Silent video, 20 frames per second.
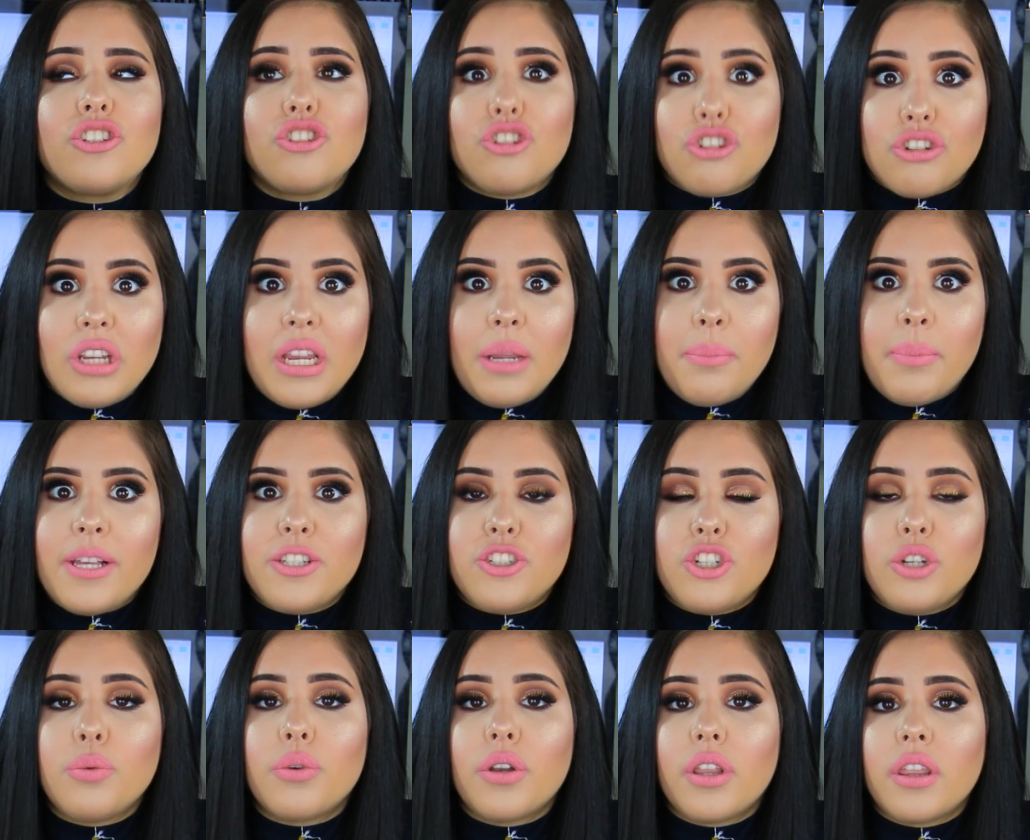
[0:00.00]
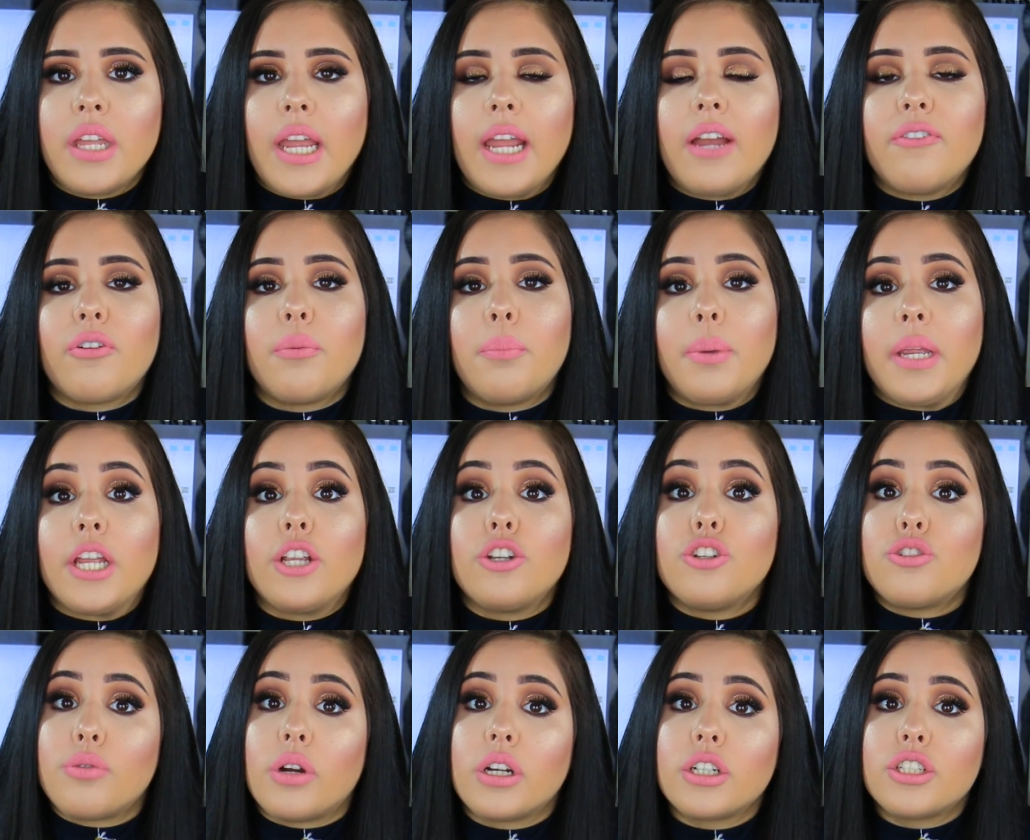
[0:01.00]
cheap as you would think for being
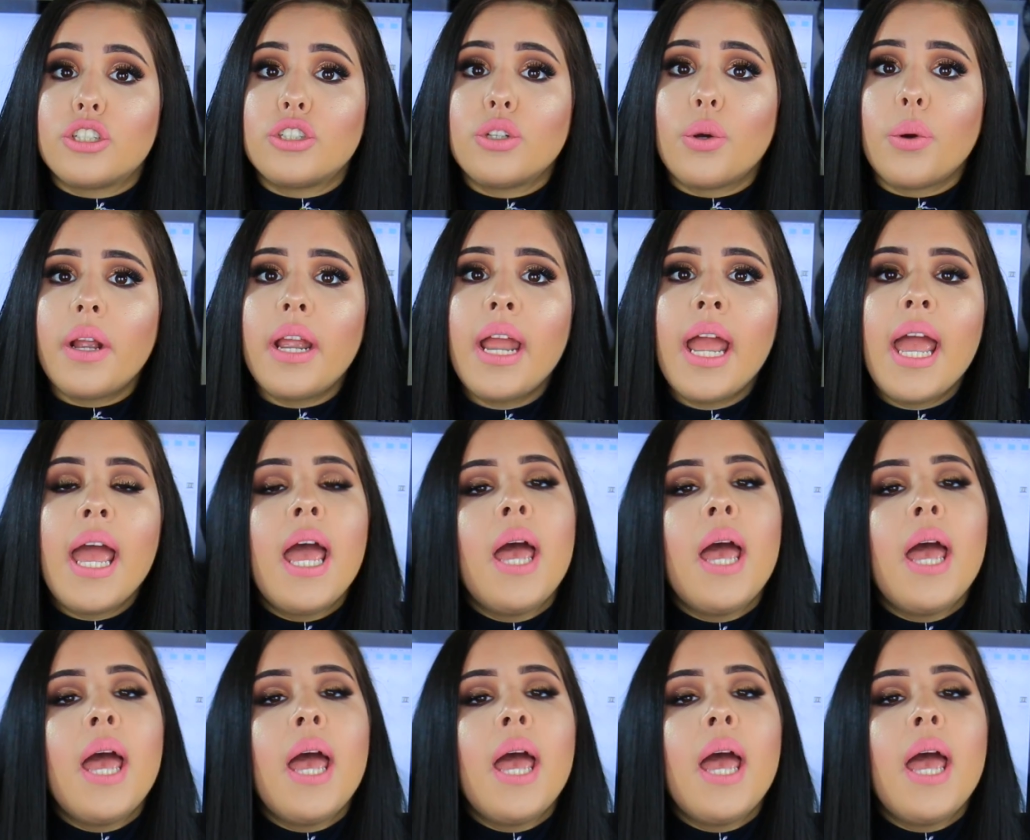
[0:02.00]
drugstore.